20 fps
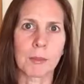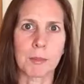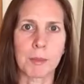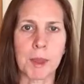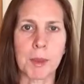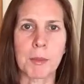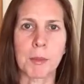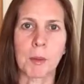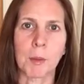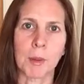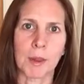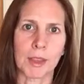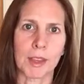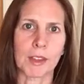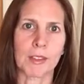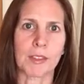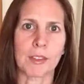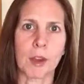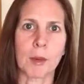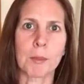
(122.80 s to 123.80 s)
people when
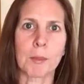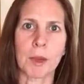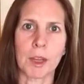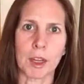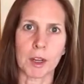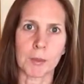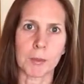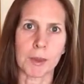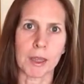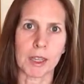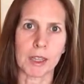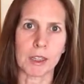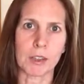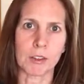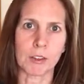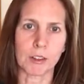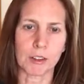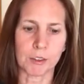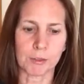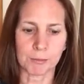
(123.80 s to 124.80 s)
they stop by your
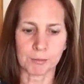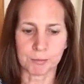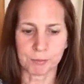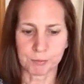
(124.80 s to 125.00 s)
page.